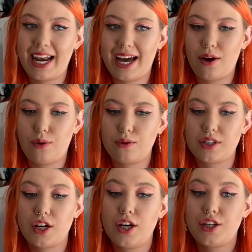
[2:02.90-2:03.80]
allowed
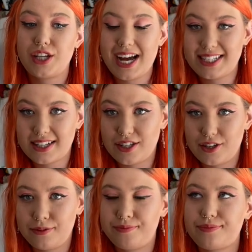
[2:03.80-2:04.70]
to get a
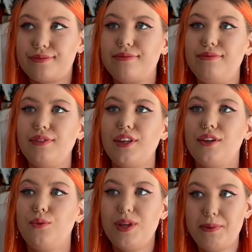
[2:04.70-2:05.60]
tattoo
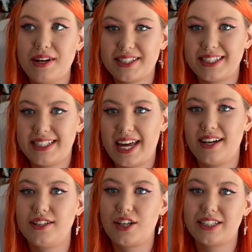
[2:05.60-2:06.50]
with parents' consent
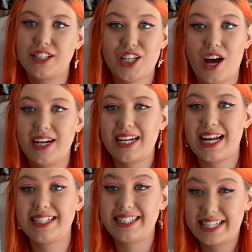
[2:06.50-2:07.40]
as long as it's signed
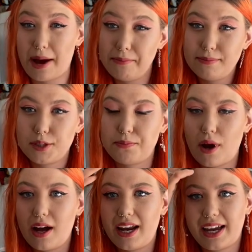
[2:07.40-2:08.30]
and stamped
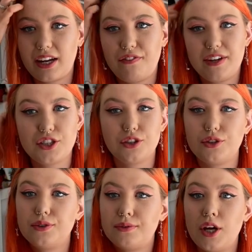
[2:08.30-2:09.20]
by like an
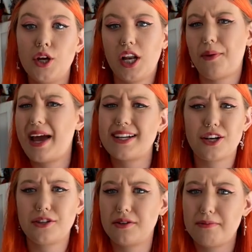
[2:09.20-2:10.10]
official, like we had to
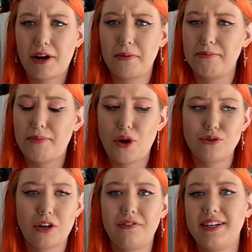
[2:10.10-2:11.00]
go to an American
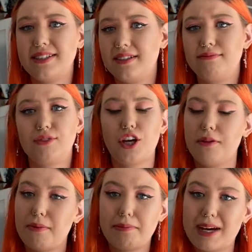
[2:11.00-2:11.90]
post office and show them
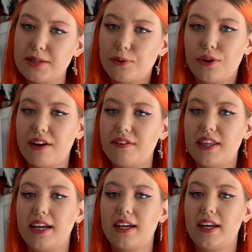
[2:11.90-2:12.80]
my passport and
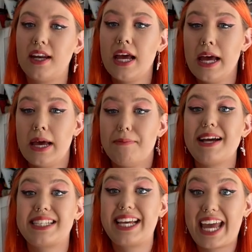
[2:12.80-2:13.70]
everything and
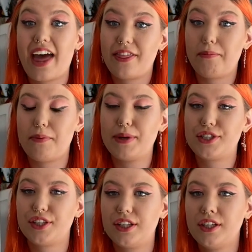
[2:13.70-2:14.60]
basically get the
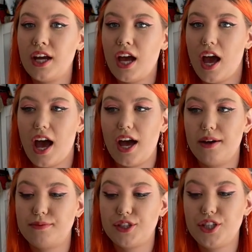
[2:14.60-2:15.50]
permission
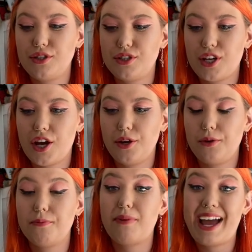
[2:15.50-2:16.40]
to do so.
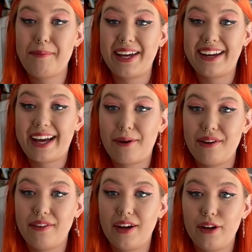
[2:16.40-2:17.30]
Miami Ink,
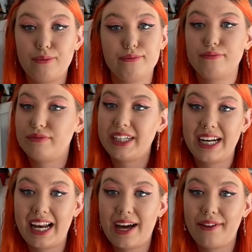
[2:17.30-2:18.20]
however, didn't
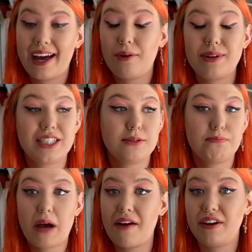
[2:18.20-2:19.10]
allow that, which is
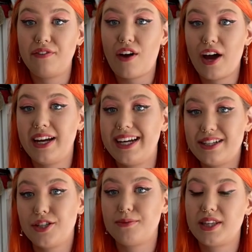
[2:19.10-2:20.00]
perfectly fine. It
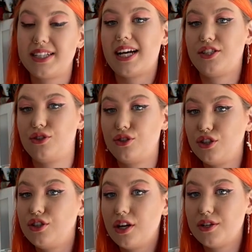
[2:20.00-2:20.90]
is up to the tattoo
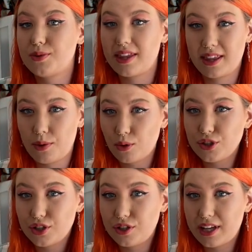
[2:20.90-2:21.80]
studios whether they want
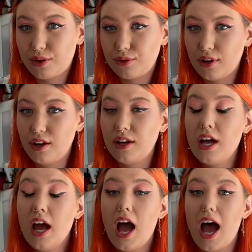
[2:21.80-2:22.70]
to do that or not.
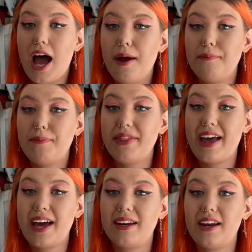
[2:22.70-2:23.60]
But
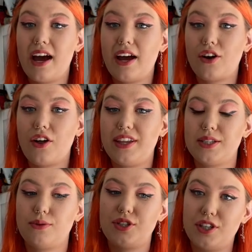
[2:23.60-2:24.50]
then I got
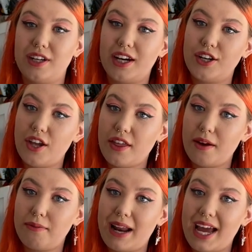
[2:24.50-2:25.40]
this one done at another
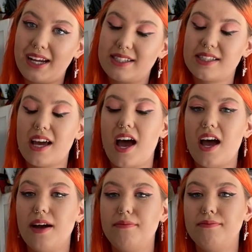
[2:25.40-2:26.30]
place,
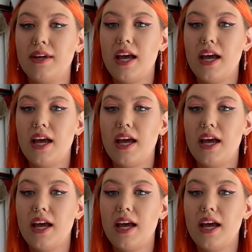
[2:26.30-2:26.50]
and